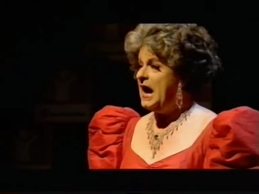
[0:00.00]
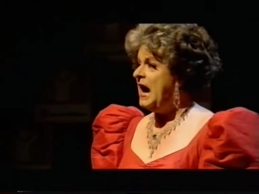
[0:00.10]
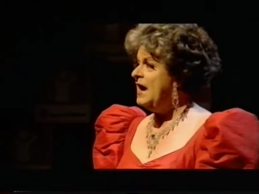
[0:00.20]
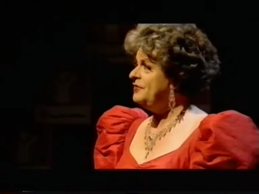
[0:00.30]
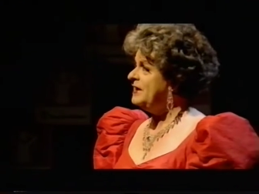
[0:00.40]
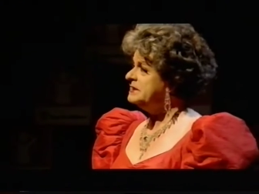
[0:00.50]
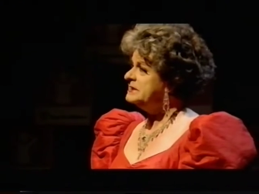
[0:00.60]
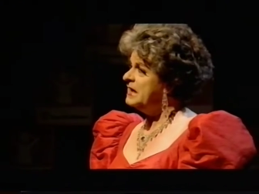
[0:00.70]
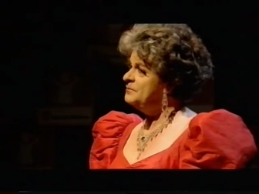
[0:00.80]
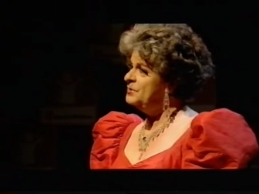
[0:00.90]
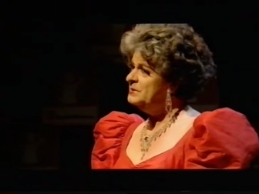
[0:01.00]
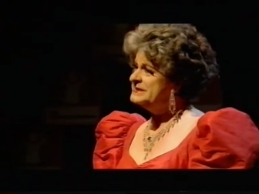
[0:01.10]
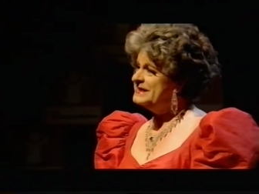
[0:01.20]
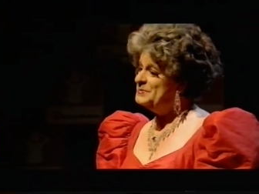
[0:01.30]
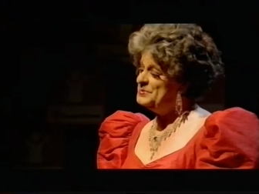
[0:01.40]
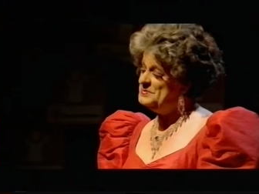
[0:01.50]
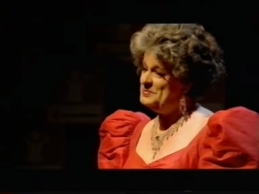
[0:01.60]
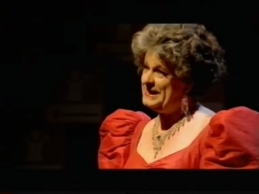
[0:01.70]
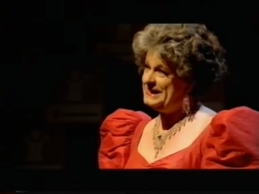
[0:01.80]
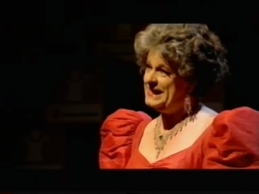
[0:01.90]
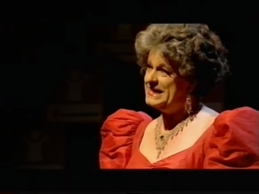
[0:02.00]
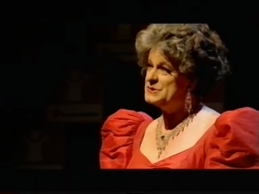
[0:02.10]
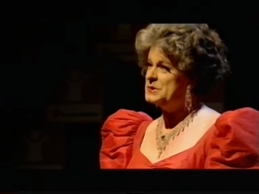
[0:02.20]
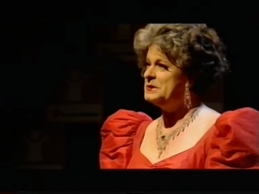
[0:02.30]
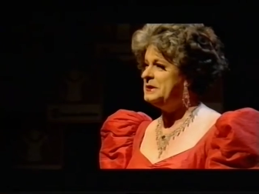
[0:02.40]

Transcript: I think Thabo Mbeki has